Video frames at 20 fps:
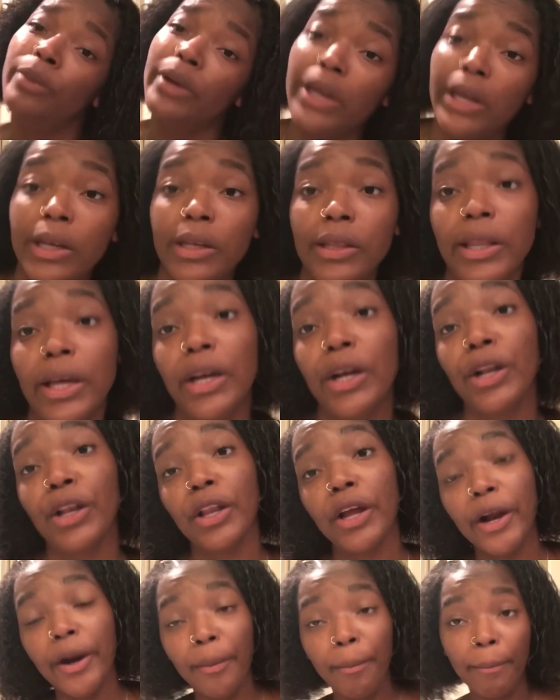hit that
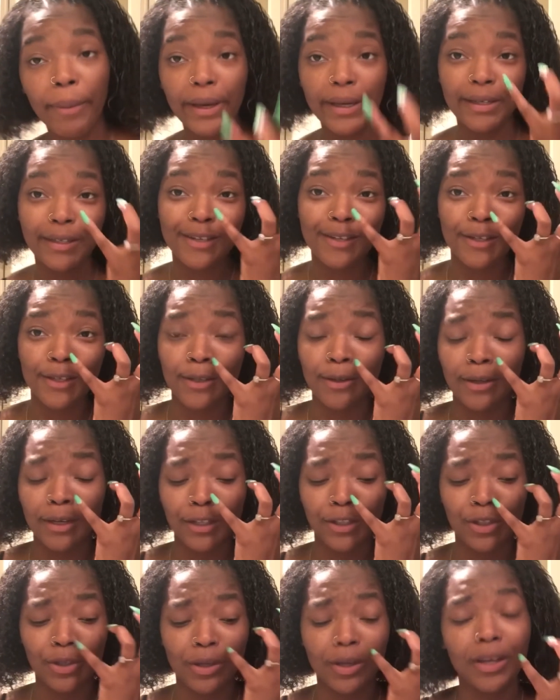alert button so
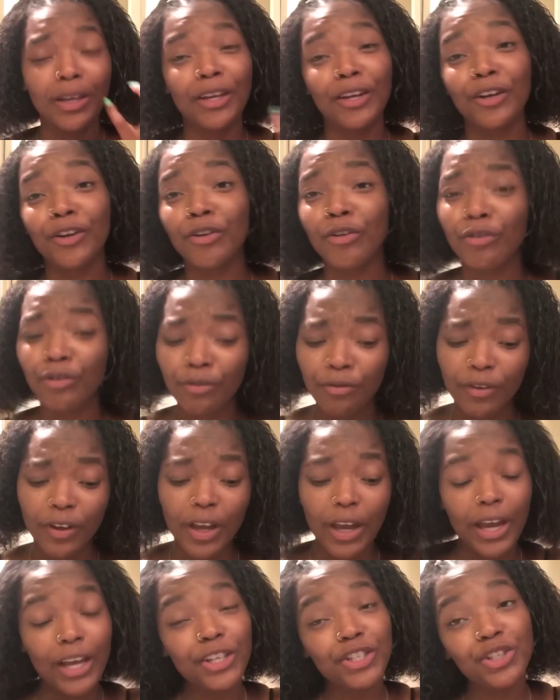that you can get a
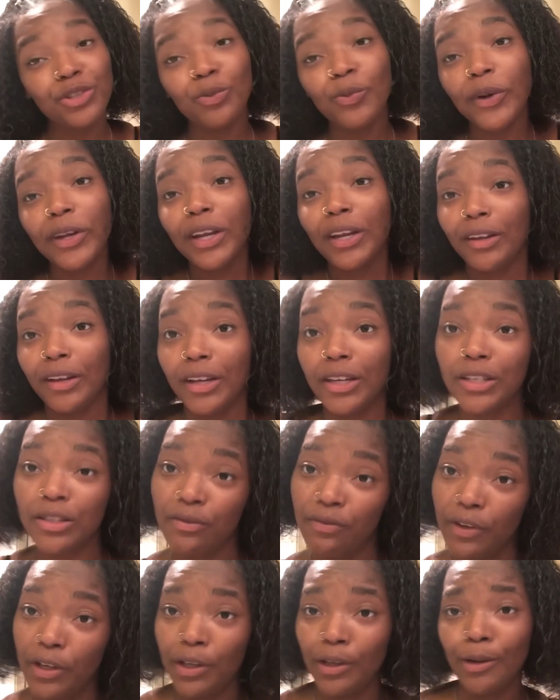notification when the next
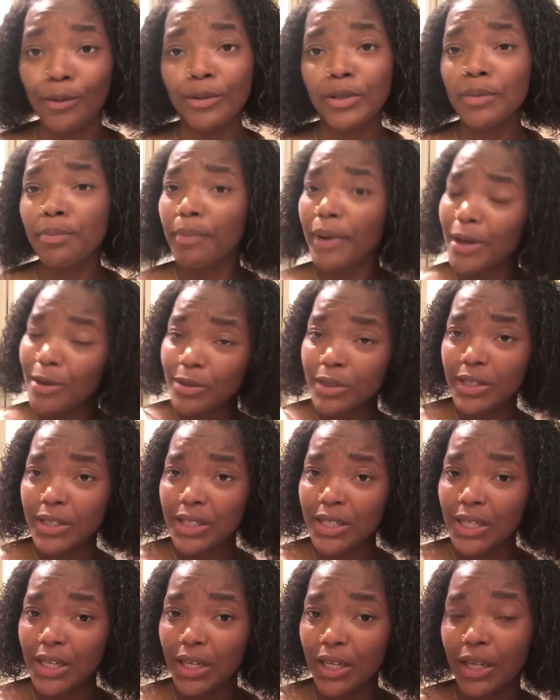video is
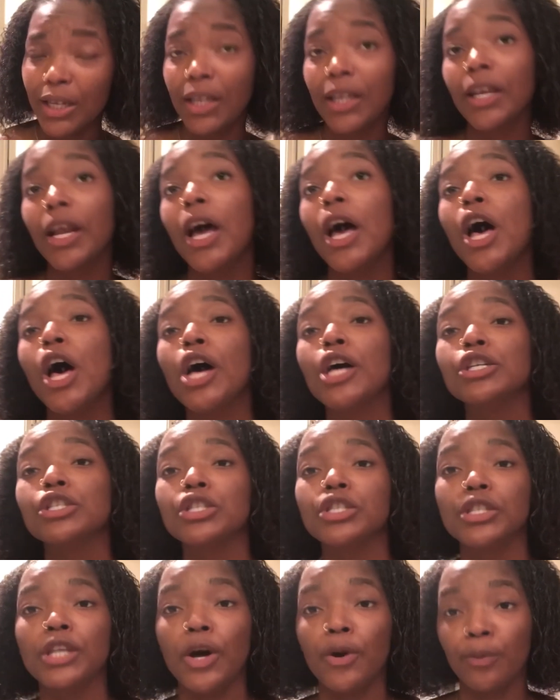posted.
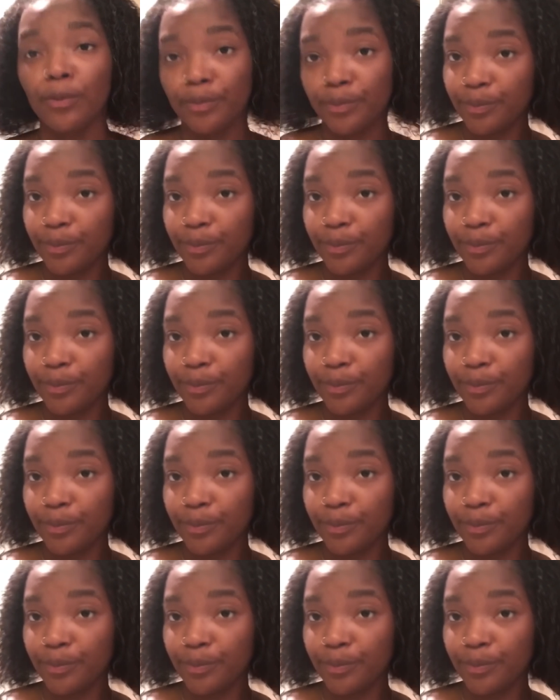So